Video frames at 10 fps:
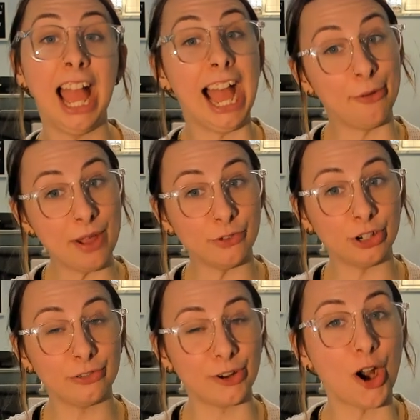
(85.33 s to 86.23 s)

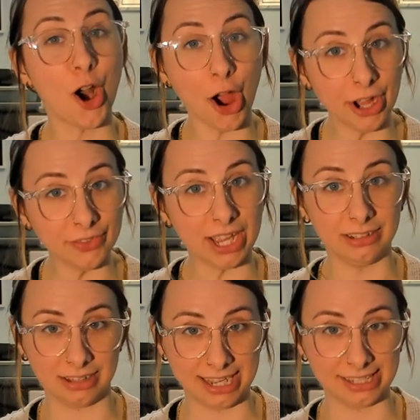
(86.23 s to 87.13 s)
However, for our
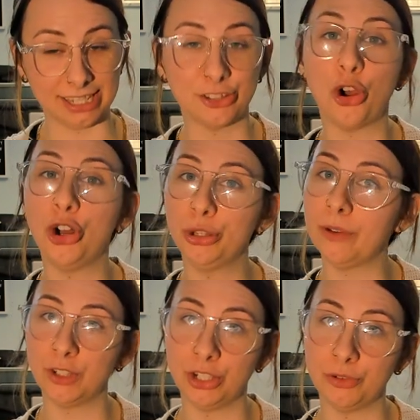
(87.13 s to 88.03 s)
online classes, all you
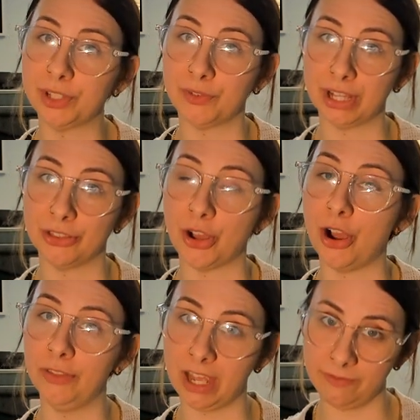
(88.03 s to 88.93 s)
have to do is fill out the
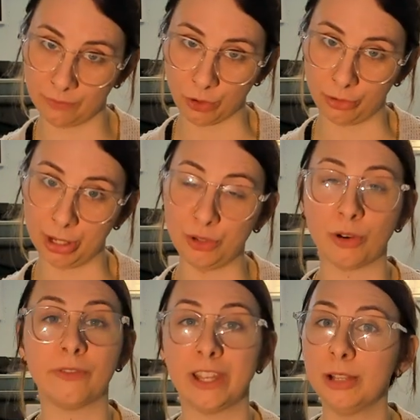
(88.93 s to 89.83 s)
online form and
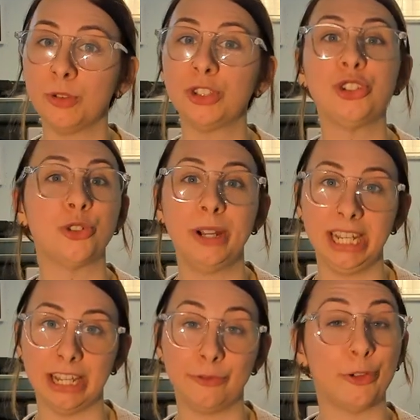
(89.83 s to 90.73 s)
you're available to
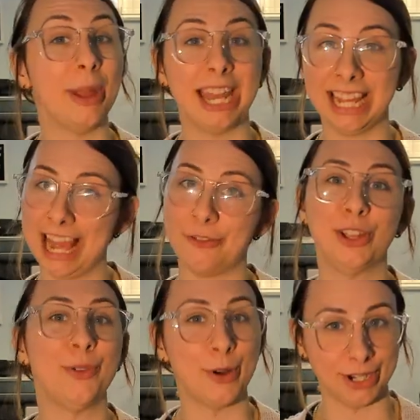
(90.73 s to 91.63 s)
join in from any
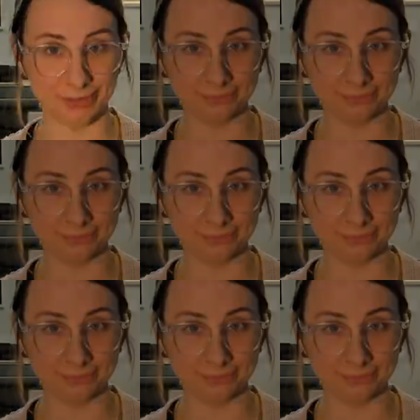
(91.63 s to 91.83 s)
county you want.